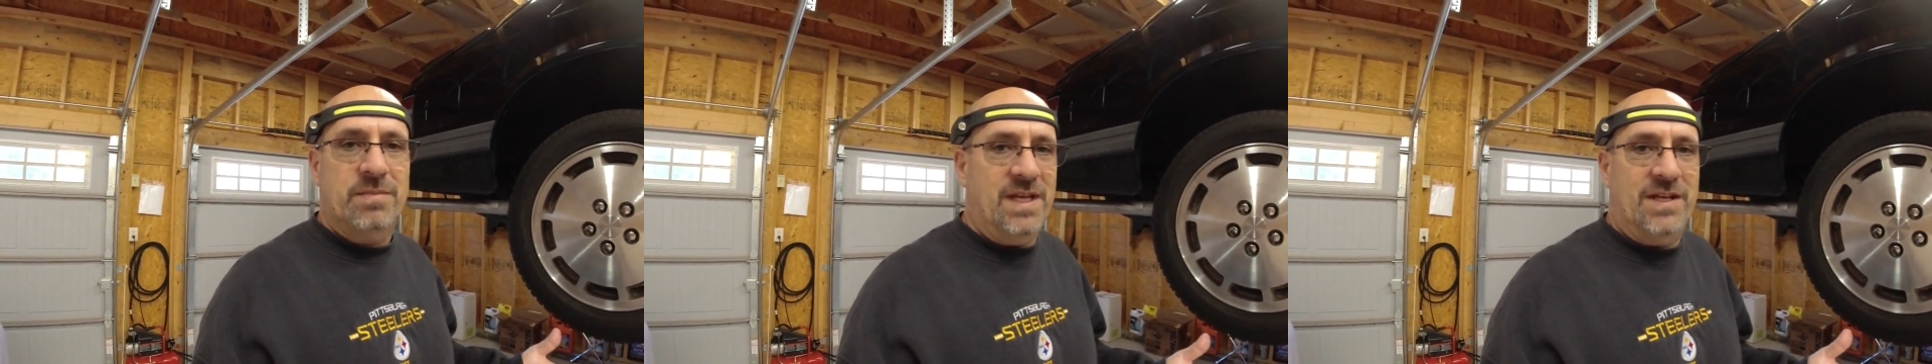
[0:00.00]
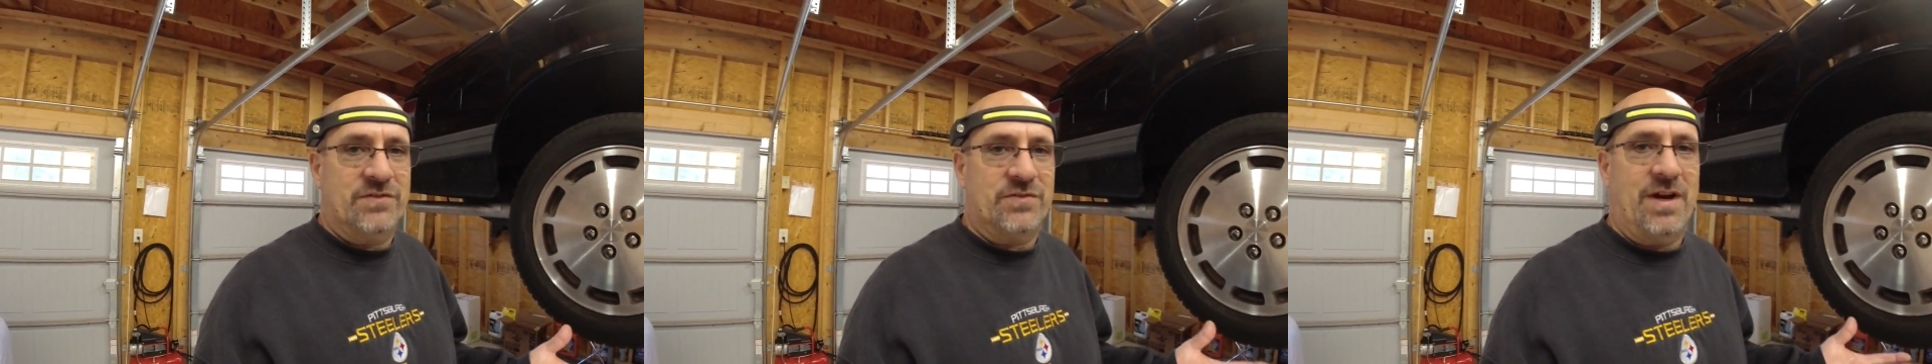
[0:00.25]
The
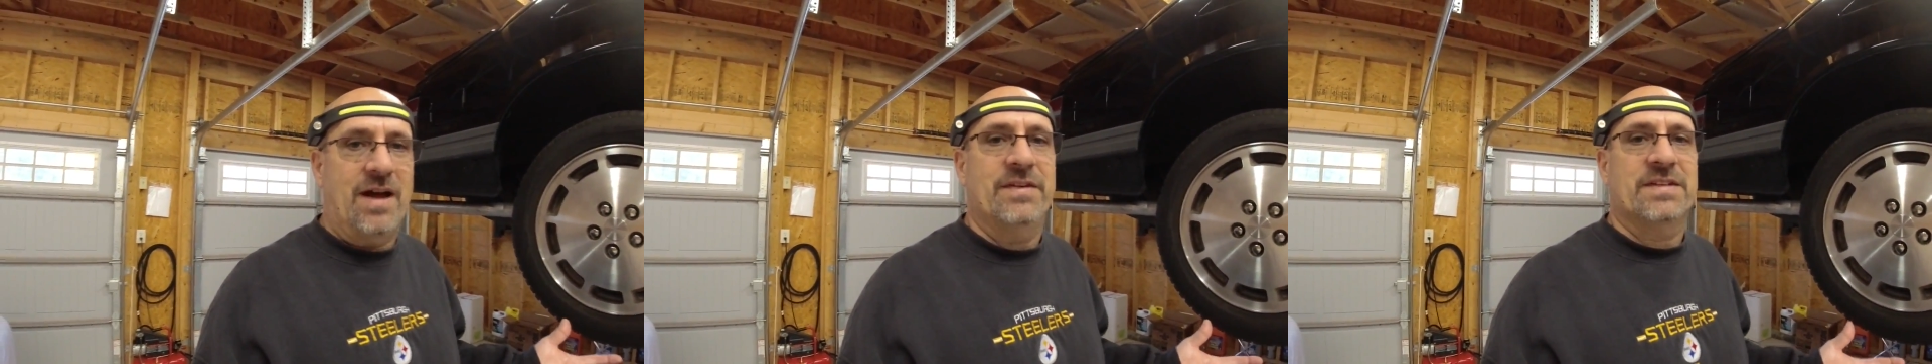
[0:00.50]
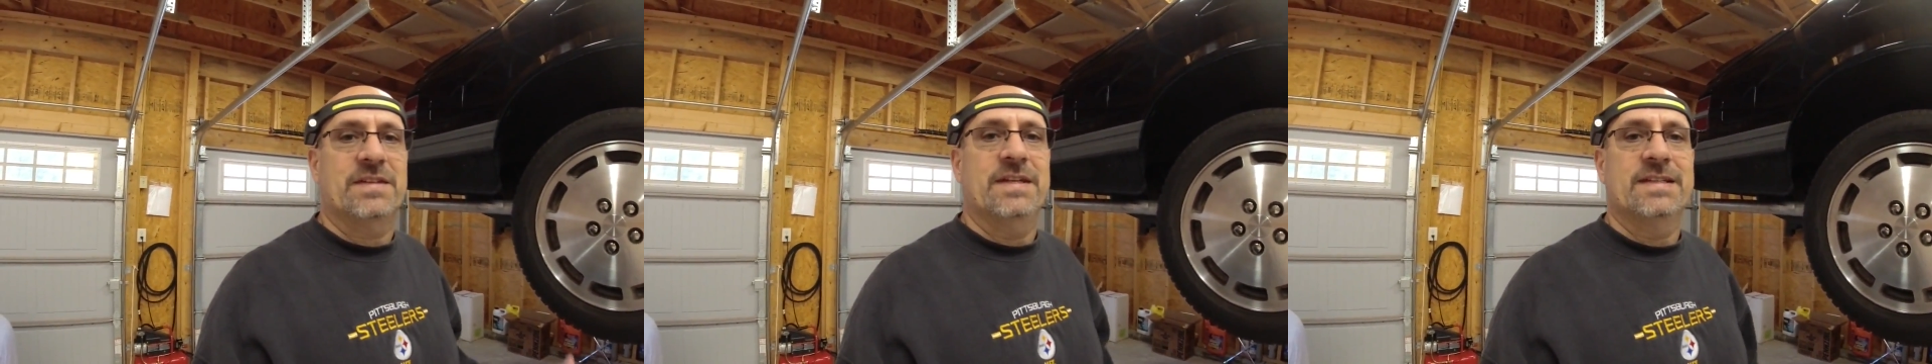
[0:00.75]
answer
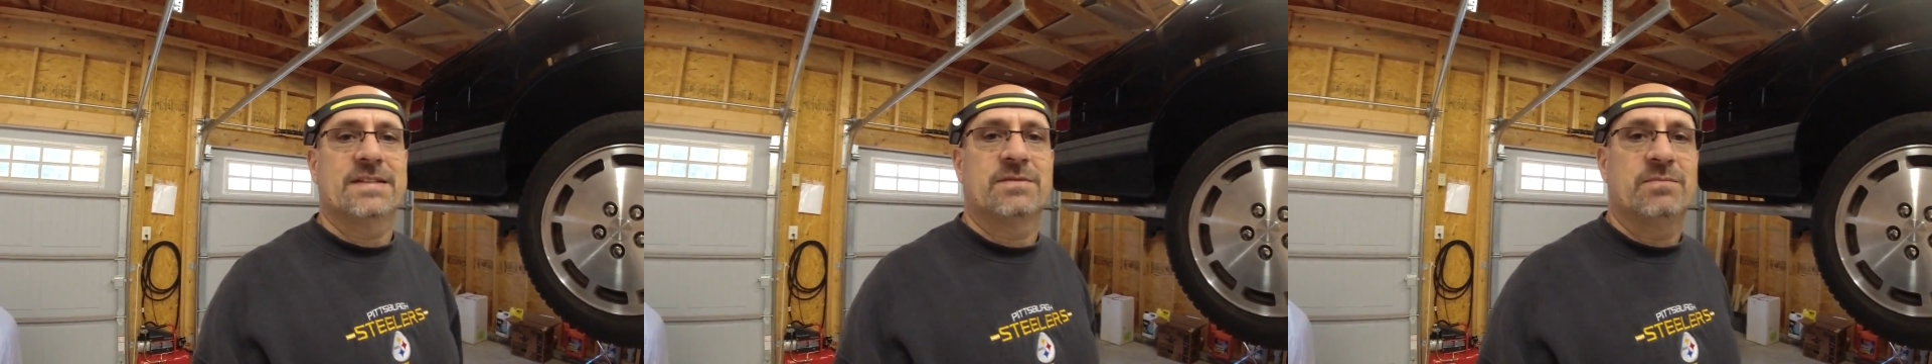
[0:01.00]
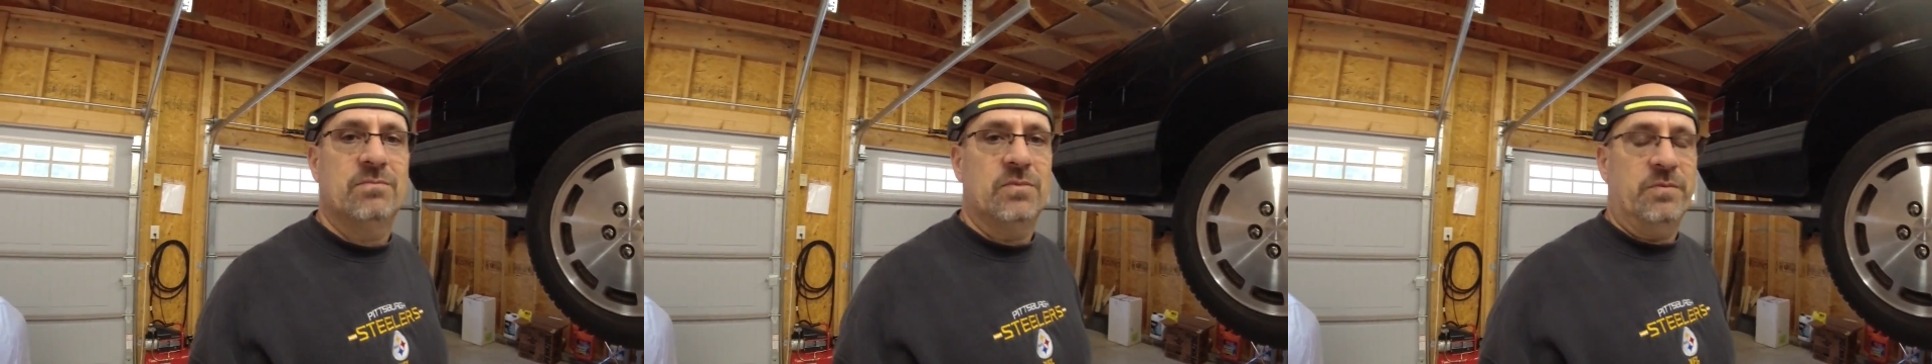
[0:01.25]
obviously
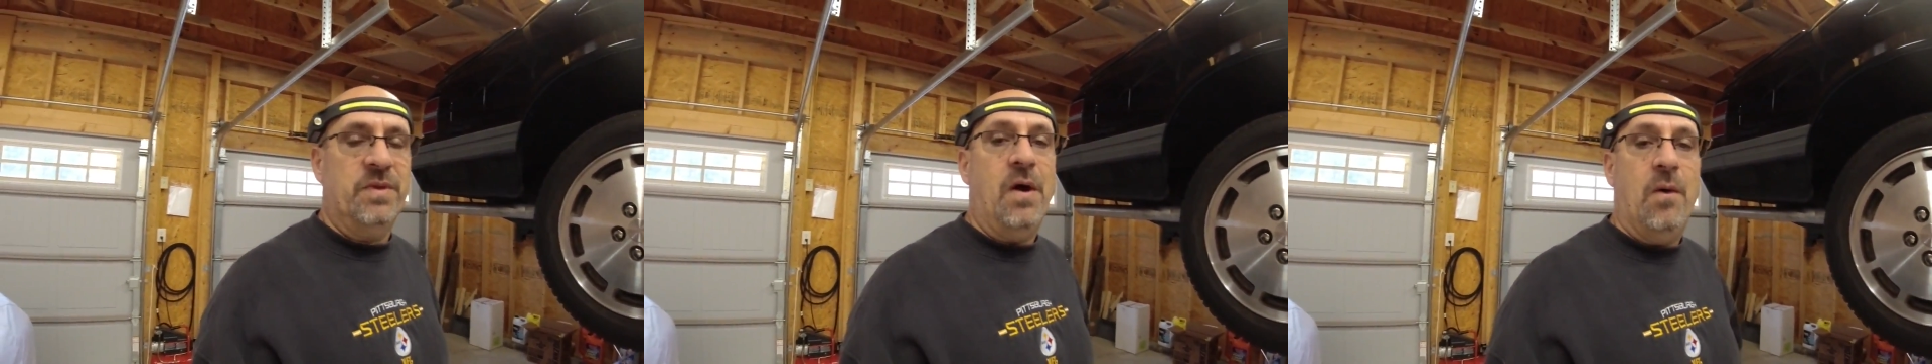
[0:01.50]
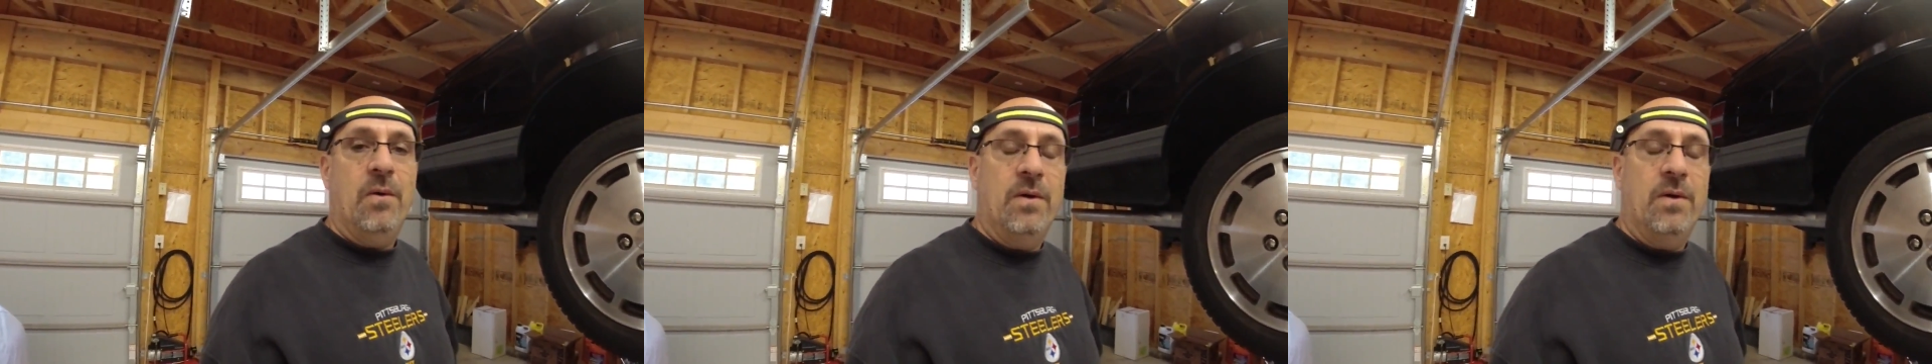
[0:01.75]
is, well, no.